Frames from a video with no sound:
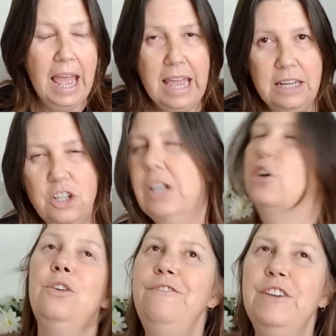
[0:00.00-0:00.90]
and it
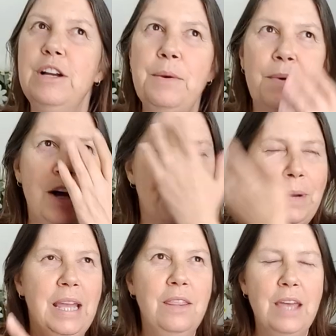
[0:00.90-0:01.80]
could very well
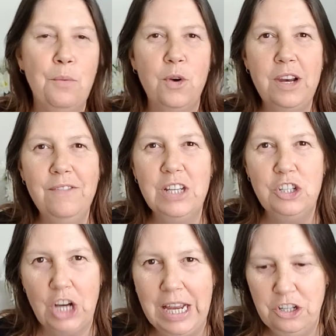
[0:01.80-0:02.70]
be that whatever
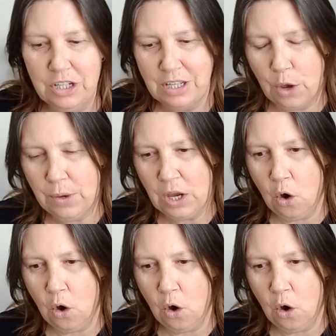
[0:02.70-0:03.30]
change is going